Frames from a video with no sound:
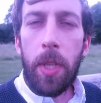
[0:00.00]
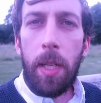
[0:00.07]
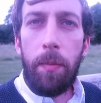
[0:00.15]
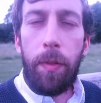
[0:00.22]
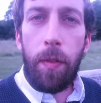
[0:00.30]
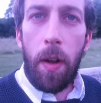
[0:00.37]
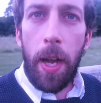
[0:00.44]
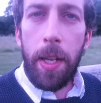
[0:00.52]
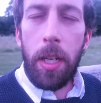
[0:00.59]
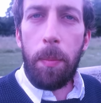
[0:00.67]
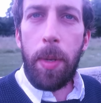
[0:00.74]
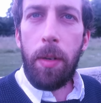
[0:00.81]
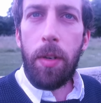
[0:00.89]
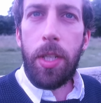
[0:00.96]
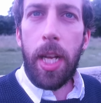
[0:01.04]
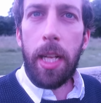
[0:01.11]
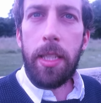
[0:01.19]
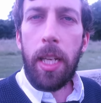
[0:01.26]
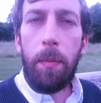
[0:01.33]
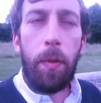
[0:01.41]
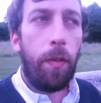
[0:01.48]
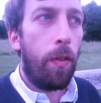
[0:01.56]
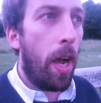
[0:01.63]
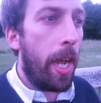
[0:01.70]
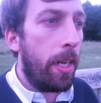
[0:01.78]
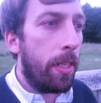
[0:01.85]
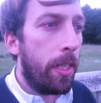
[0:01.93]
I'm frightened I'll be rejected. I'm
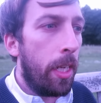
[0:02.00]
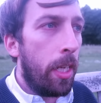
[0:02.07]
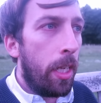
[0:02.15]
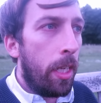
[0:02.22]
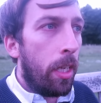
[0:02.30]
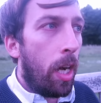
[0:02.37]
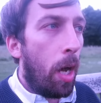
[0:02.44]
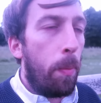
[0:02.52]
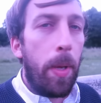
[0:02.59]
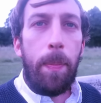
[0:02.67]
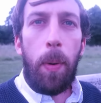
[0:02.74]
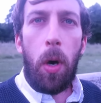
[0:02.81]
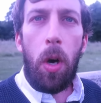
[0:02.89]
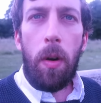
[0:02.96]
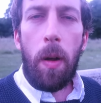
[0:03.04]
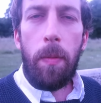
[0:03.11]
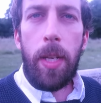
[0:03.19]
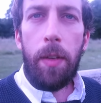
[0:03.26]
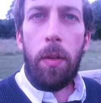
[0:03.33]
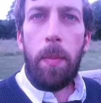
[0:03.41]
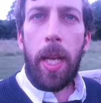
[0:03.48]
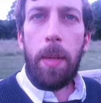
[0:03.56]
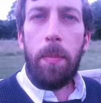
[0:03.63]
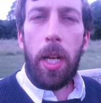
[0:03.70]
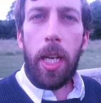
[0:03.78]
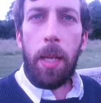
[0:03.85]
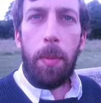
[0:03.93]
frightened I'll be poor. I'll never make
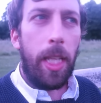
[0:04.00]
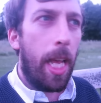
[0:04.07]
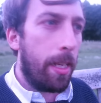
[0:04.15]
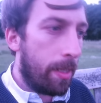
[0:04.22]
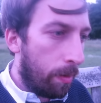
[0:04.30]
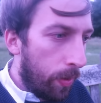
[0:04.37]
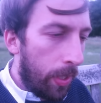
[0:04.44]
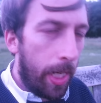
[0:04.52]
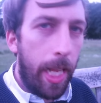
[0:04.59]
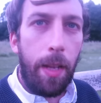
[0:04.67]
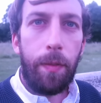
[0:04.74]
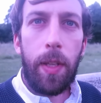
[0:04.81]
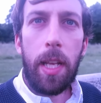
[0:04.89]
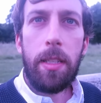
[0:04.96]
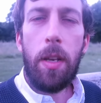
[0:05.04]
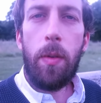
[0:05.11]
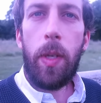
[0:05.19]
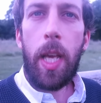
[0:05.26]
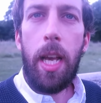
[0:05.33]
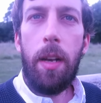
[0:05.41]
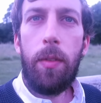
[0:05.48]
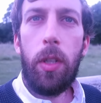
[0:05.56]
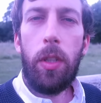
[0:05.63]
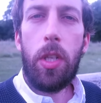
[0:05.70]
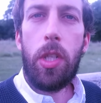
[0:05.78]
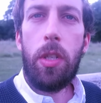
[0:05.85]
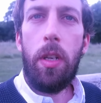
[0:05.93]
money. But that's a relief. That's okay. I've got
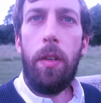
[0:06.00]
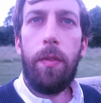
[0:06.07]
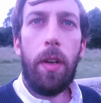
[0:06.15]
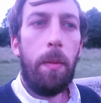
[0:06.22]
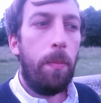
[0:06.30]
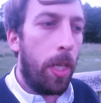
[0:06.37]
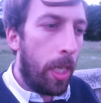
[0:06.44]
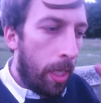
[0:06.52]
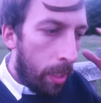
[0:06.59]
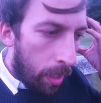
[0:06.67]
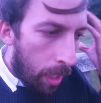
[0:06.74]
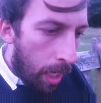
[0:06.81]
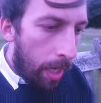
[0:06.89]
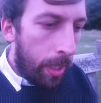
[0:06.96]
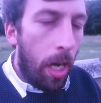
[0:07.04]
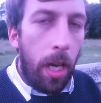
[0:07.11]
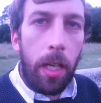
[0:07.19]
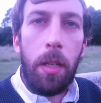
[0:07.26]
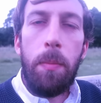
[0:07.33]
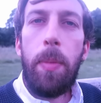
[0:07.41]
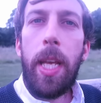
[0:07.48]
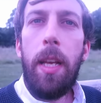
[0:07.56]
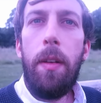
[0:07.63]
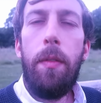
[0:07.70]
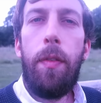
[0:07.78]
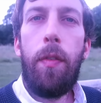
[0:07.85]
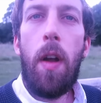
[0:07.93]
the truth. I'm, I, I can be
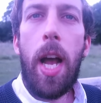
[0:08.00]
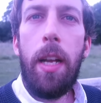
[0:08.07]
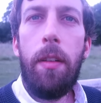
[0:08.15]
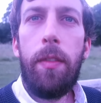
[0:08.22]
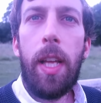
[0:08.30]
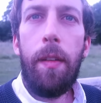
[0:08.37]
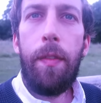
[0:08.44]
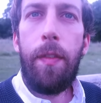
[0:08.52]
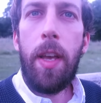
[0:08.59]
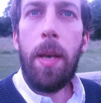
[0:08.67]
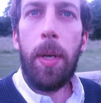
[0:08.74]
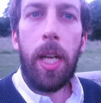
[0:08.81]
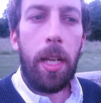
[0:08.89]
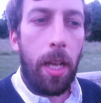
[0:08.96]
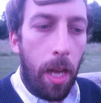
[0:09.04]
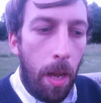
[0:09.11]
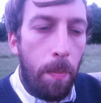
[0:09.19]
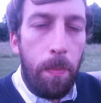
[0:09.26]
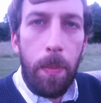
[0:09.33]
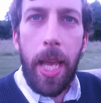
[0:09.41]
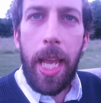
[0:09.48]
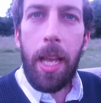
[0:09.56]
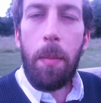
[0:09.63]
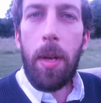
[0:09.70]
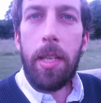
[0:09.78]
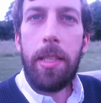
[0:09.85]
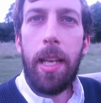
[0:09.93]
frightened of that fear, but I, I'm me.
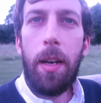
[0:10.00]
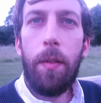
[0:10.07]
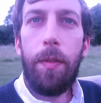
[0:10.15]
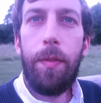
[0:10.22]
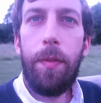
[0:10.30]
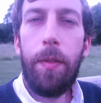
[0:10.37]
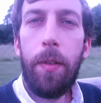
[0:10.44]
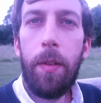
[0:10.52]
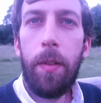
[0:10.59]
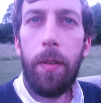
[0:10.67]
I'm myself.